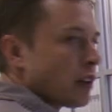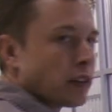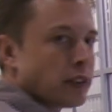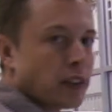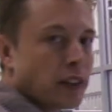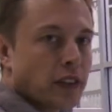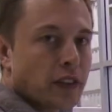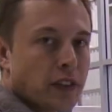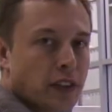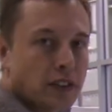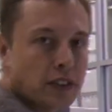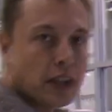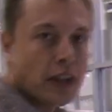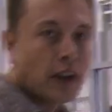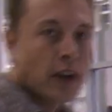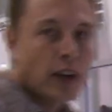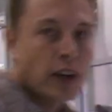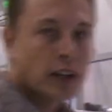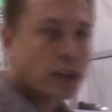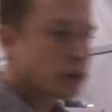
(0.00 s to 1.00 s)
So this
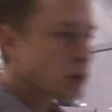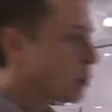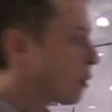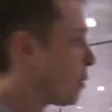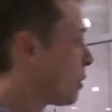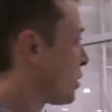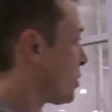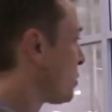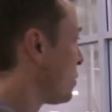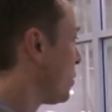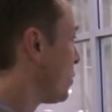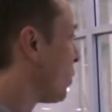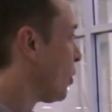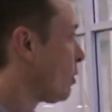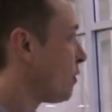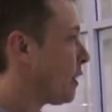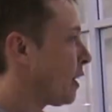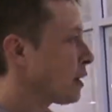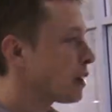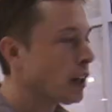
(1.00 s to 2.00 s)
area is where we do all
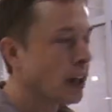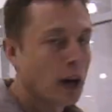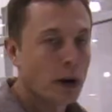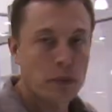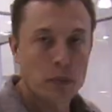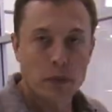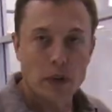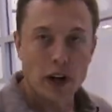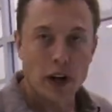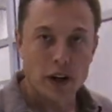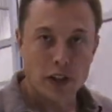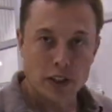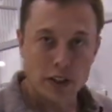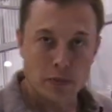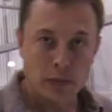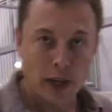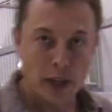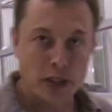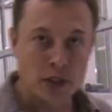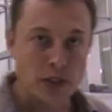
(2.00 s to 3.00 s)
of our
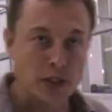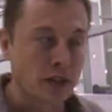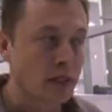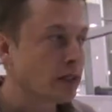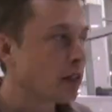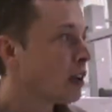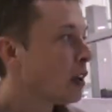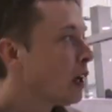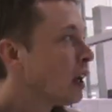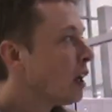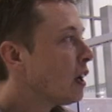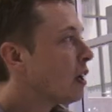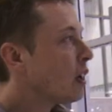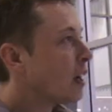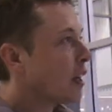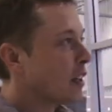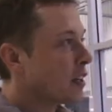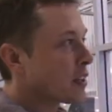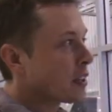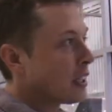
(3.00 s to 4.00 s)
inspection,
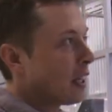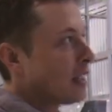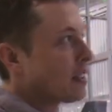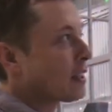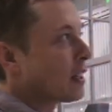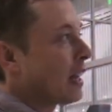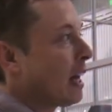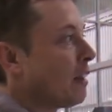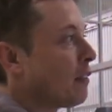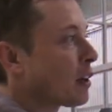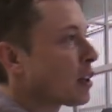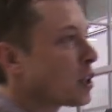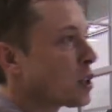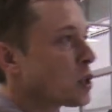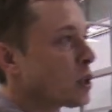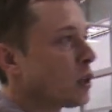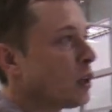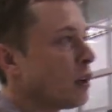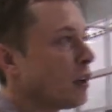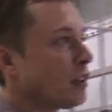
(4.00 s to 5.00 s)
and it's climate
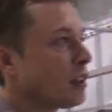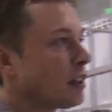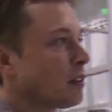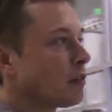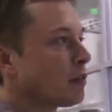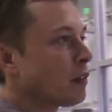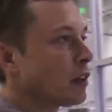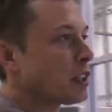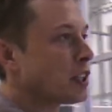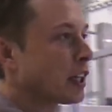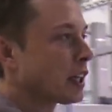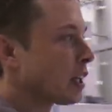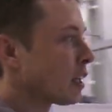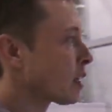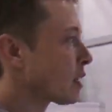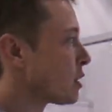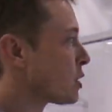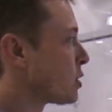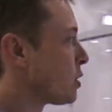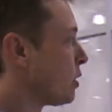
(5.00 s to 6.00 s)
controlled and particulate
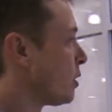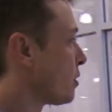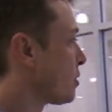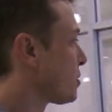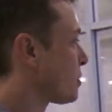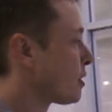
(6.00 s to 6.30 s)
controlled.